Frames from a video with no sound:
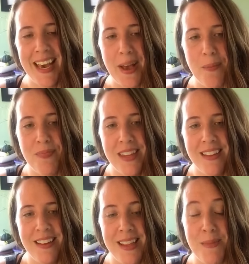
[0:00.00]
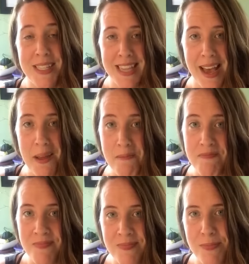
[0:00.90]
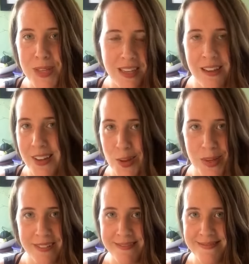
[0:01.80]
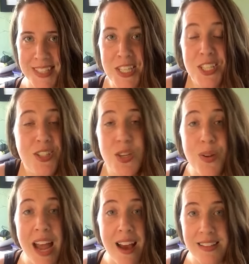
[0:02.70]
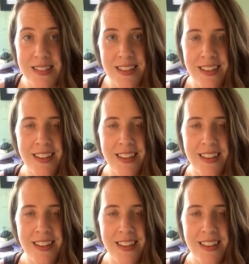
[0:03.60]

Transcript: Um, in the meantime, be a good human. Don't ask.